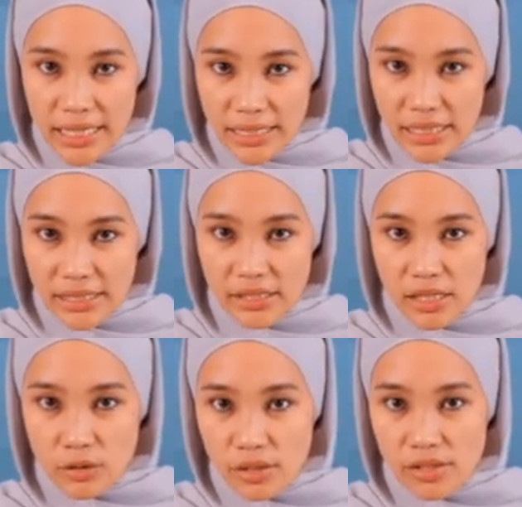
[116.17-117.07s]

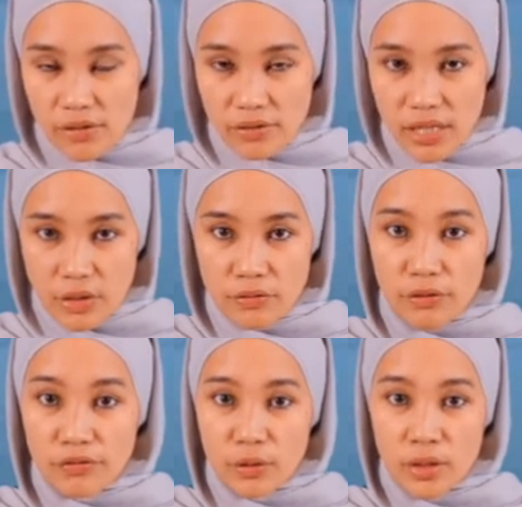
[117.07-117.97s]

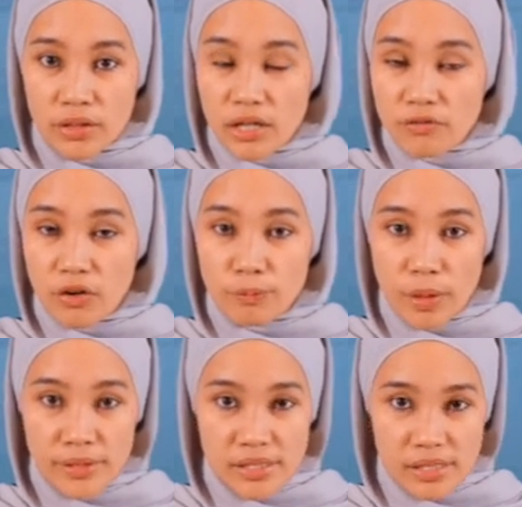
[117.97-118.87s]
19,751 involve
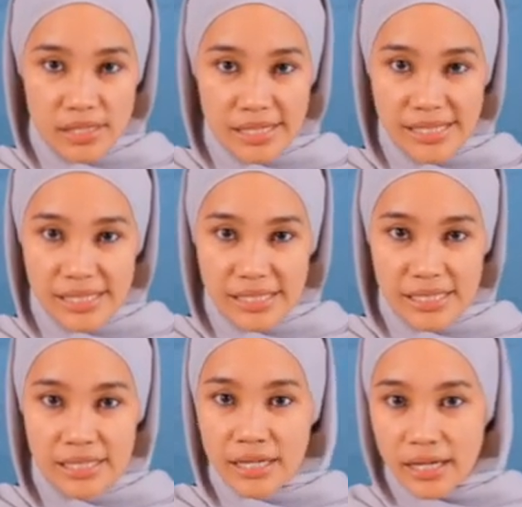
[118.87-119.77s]
premises in the
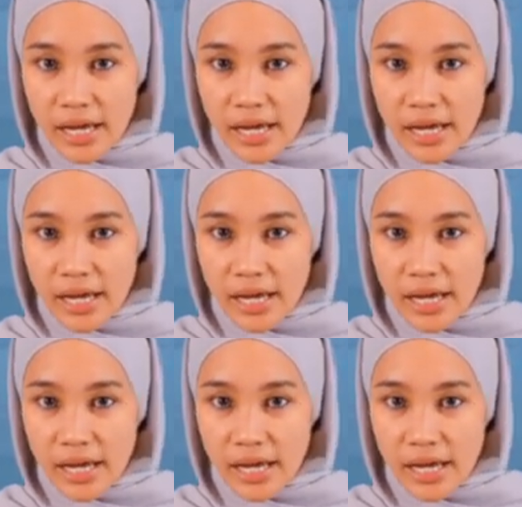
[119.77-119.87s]
city